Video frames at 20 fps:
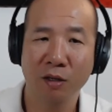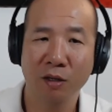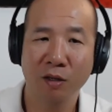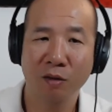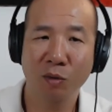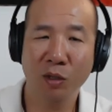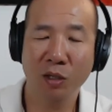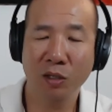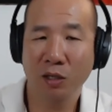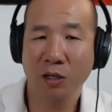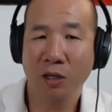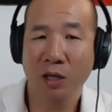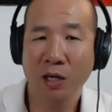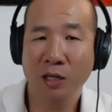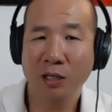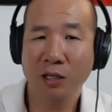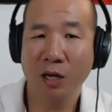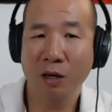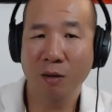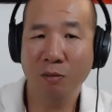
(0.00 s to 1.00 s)
Because a lot
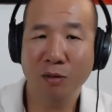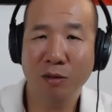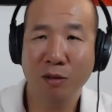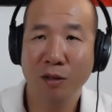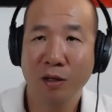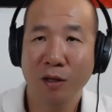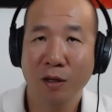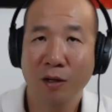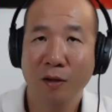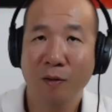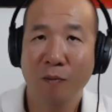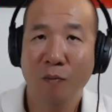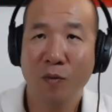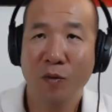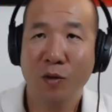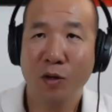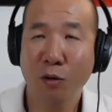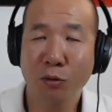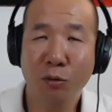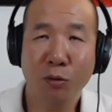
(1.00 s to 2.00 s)
of times,
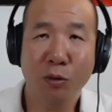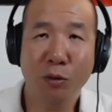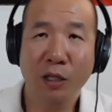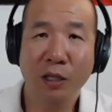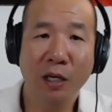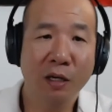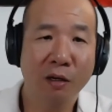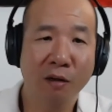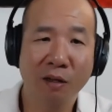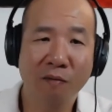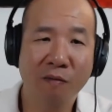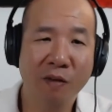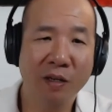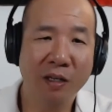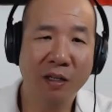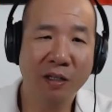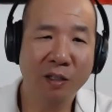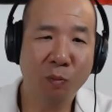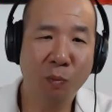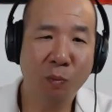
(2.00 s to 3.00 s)
culturally, they don't even
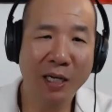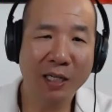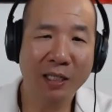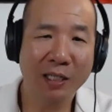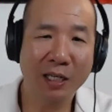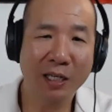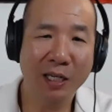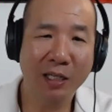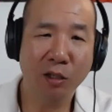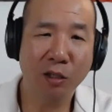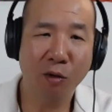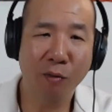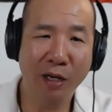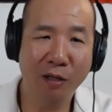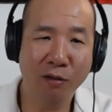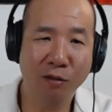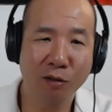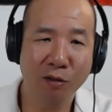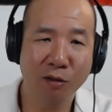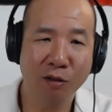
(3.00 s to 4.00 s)
expect a yes, no
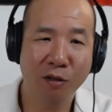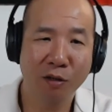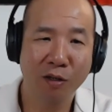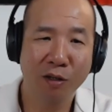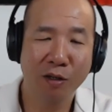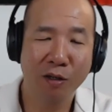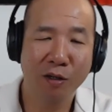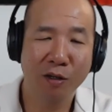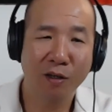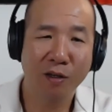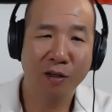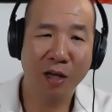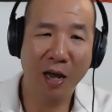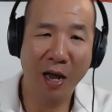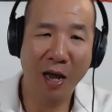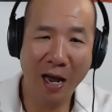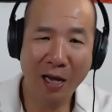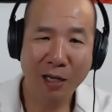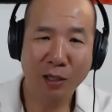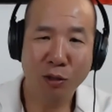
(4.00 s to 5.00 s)
answer. They
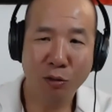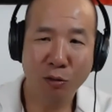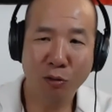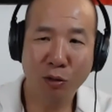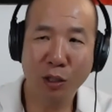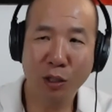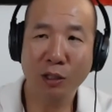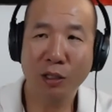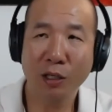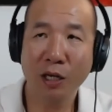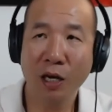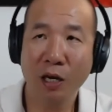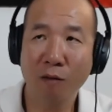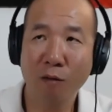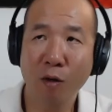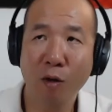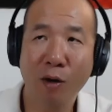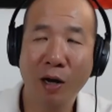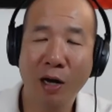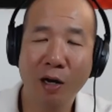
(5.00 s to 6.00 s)
ask you just to kind of
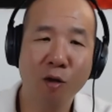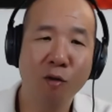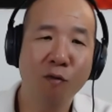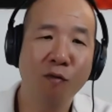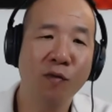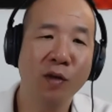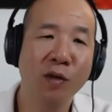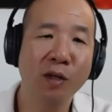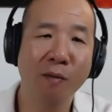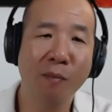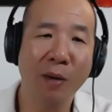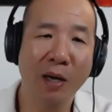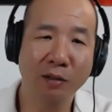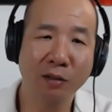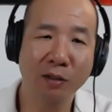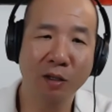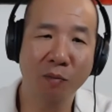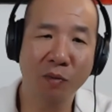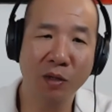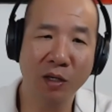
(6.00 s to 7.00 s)
know how you feel about
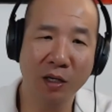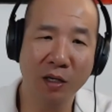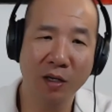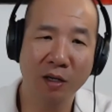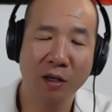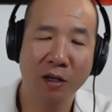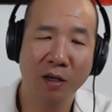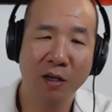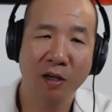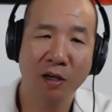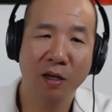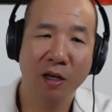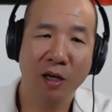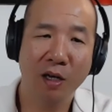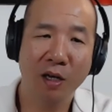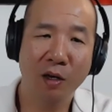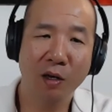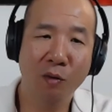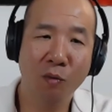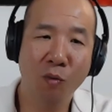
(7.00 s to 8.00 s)
something
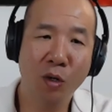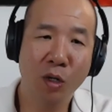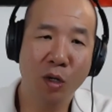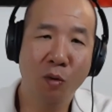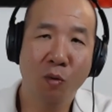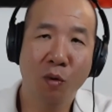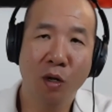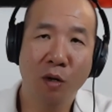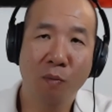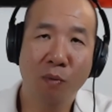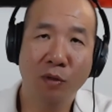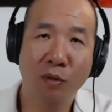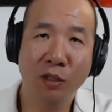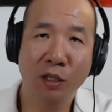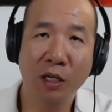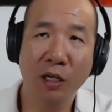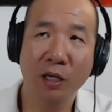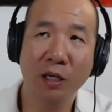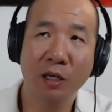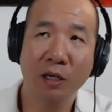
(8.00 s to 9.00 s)
and what you want to
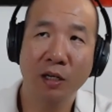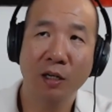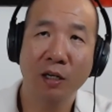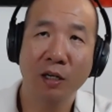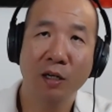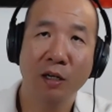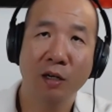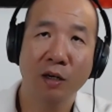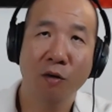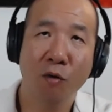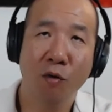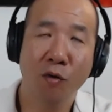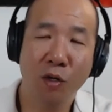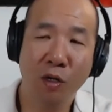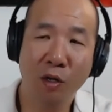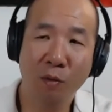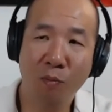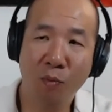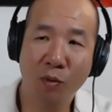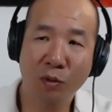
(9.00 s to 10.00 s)
present, or
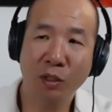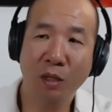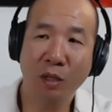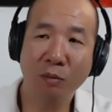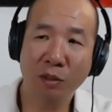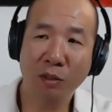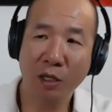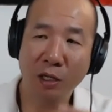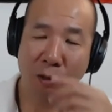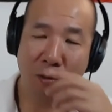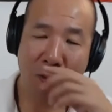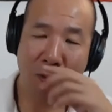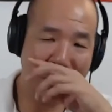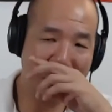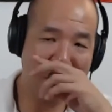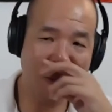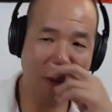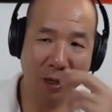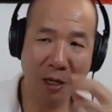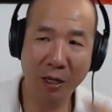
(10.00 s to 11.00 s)
the perception that you want to
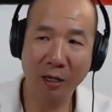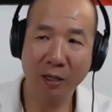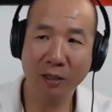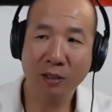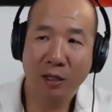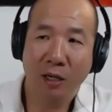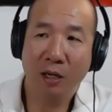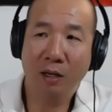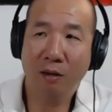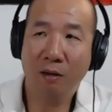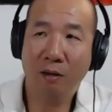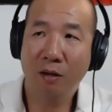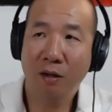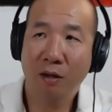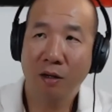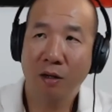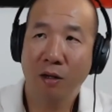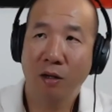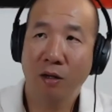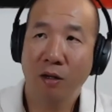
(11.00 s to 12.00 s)
create is that,
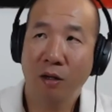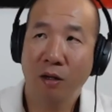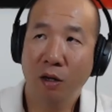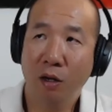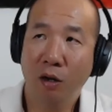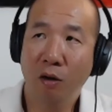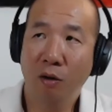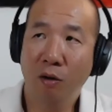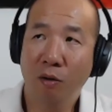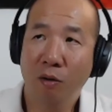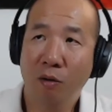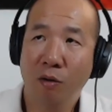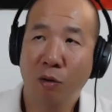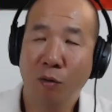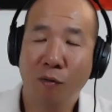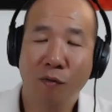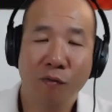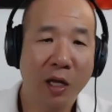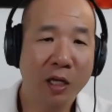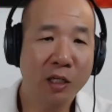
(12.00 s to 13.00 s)
you're
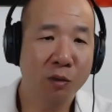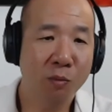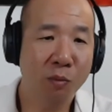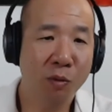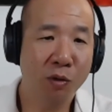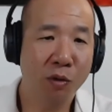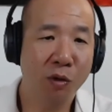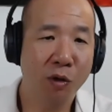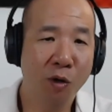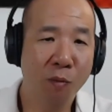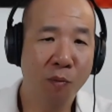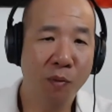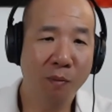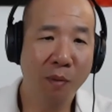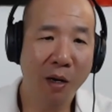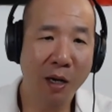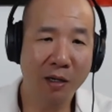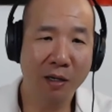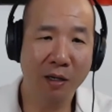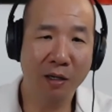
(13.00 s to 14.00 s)
flexible, you're
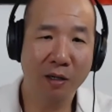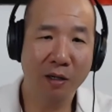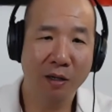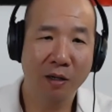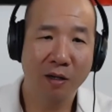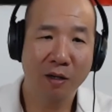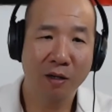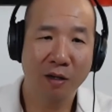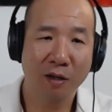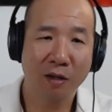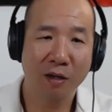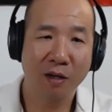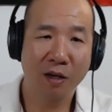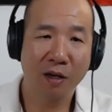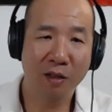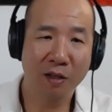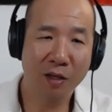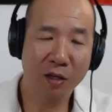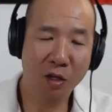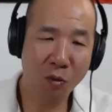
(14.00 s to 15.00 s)
open-minded.
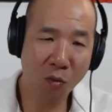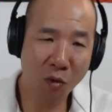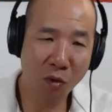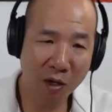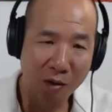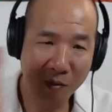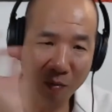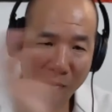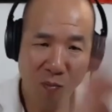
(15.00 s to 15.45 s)
And then you want to